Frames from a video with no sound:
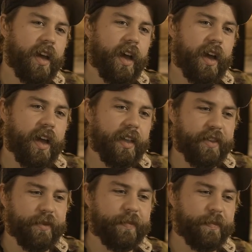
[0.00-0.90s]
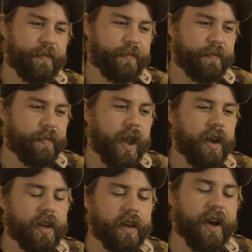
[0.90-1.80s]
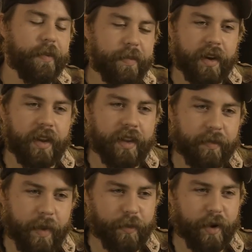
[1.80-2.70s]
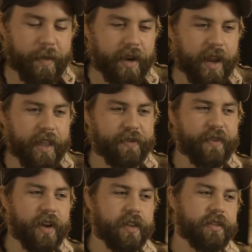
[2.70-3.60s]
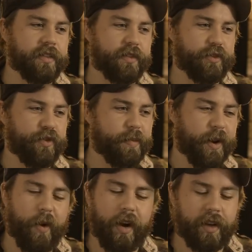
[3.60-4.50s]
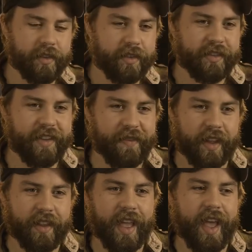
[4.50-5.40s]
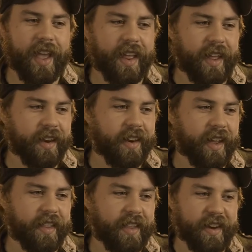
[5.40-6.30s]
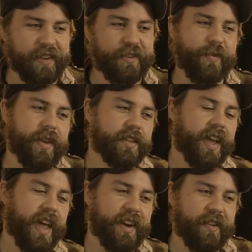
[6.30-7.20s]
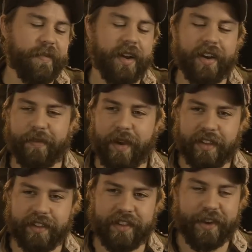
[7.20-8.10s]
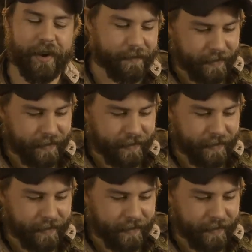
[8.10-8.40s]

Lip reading: at this painting company. One of my dad's friends, stripping walls and stuff like that. And at the end of 2 weeks, I had enough money to buy this guitar.